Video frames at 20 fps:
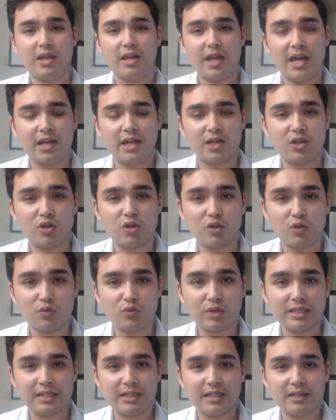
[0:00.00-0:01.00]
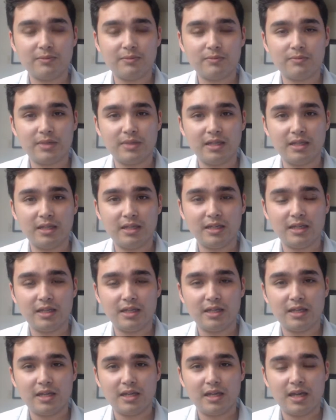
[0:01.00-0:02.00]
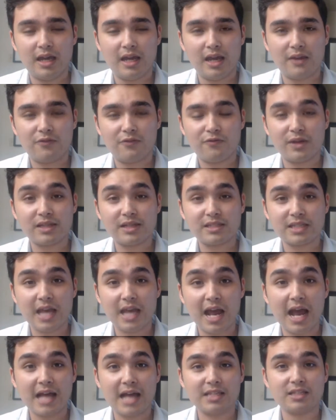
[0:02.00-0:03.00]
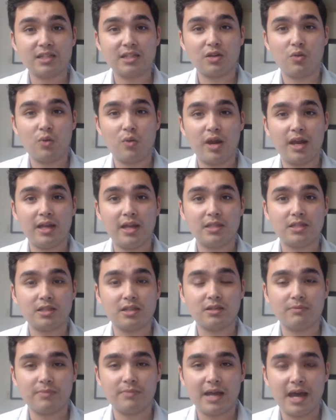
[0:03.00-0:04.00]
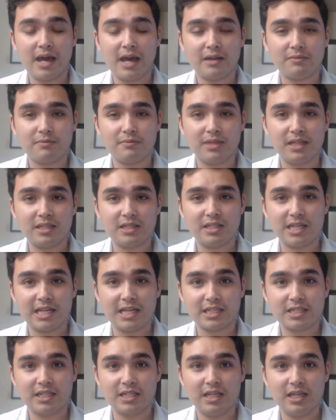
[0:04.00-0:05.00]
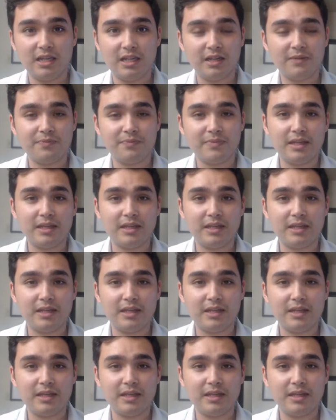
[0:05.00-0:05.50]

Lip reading: And it could really be a fantastic way to combat PTSD